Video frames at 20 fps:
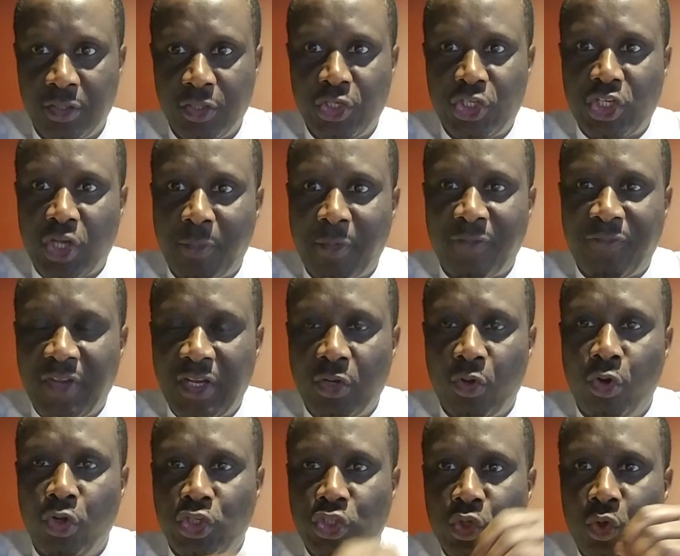Some of it
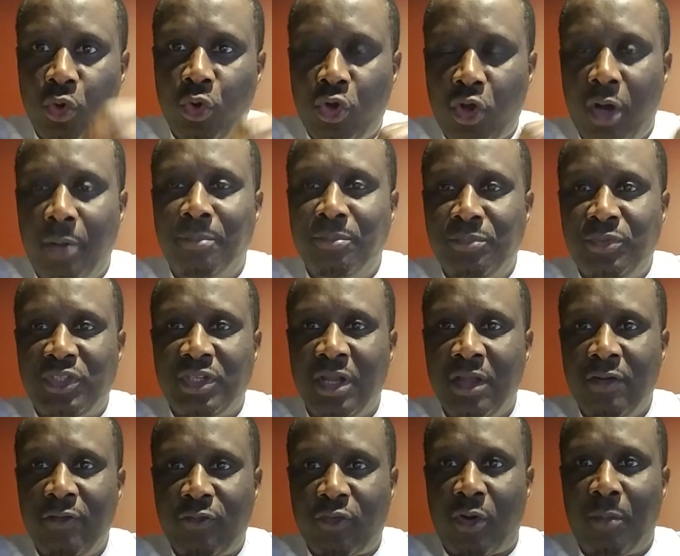also comes
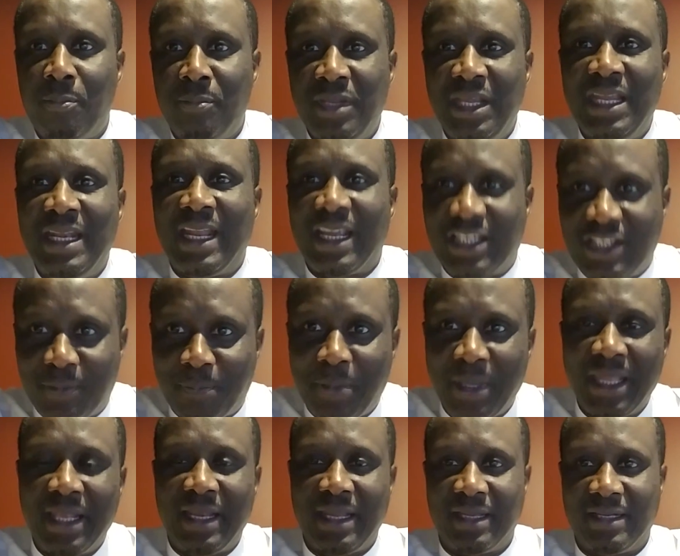from
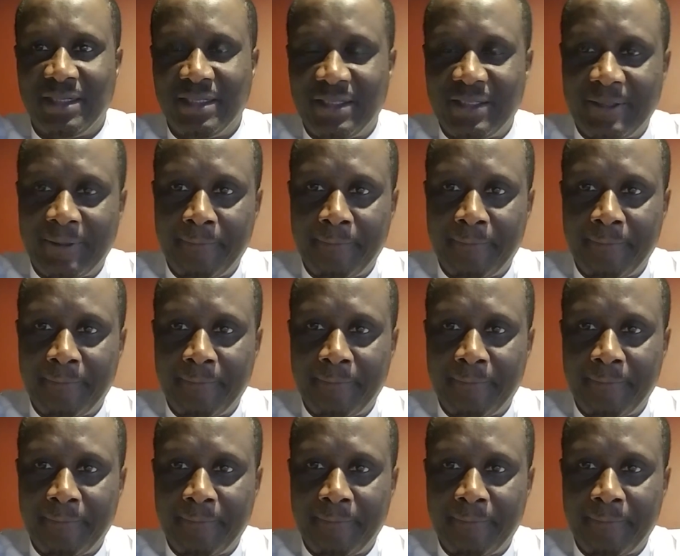inexperience.